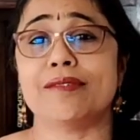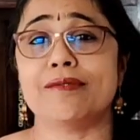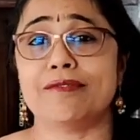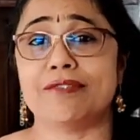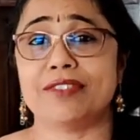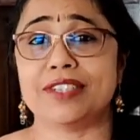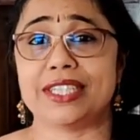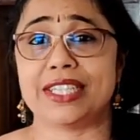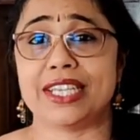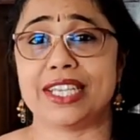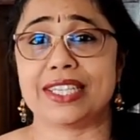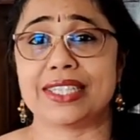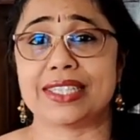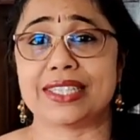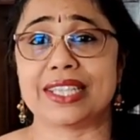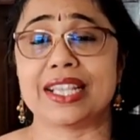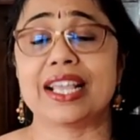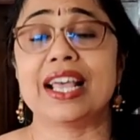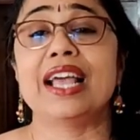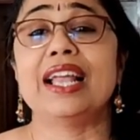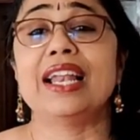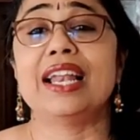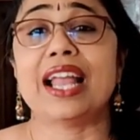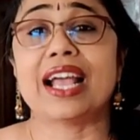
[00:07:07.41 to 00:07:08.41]
physics,
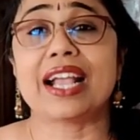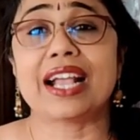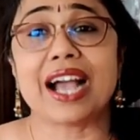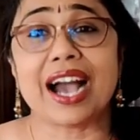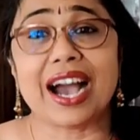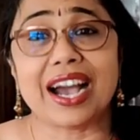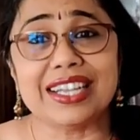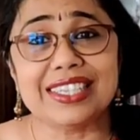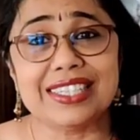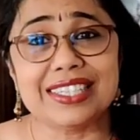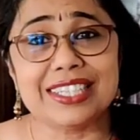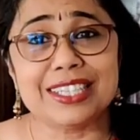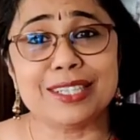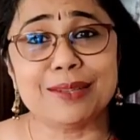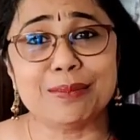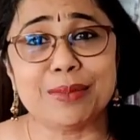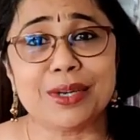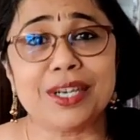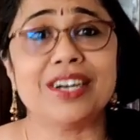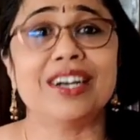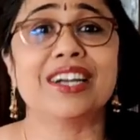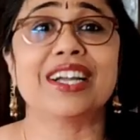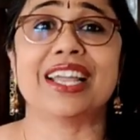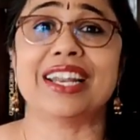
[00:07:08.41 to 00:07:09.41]
like
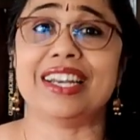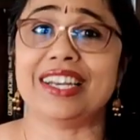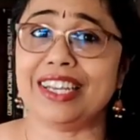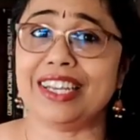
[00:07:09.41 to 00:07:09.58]
Heisenberg and